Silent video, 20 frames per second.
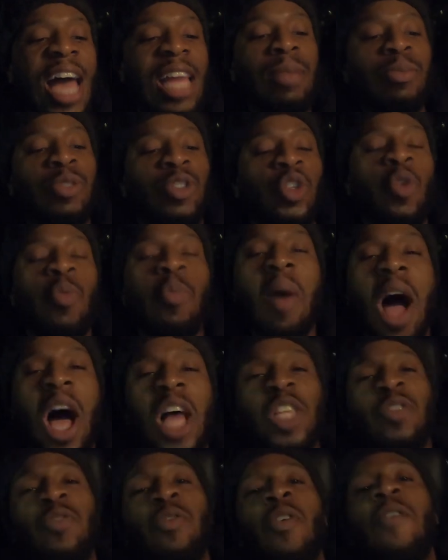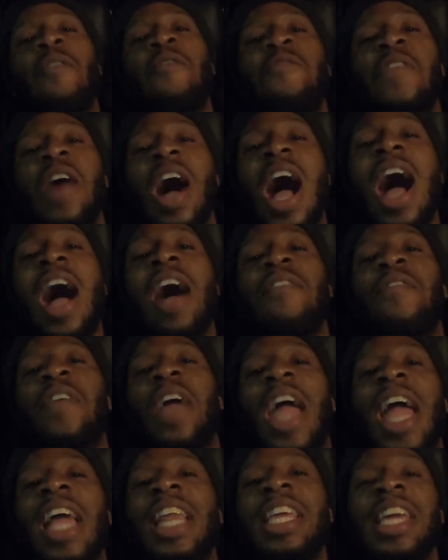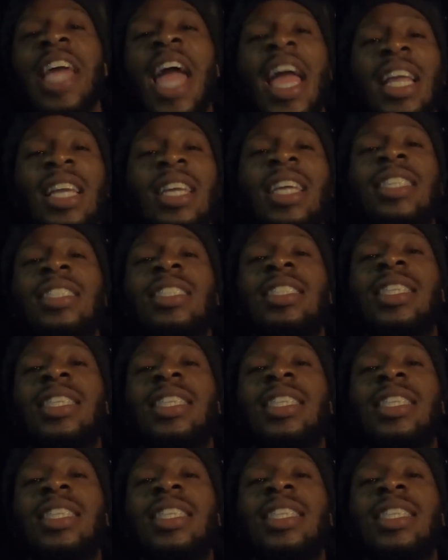items, 2 miles for $5.88. Let's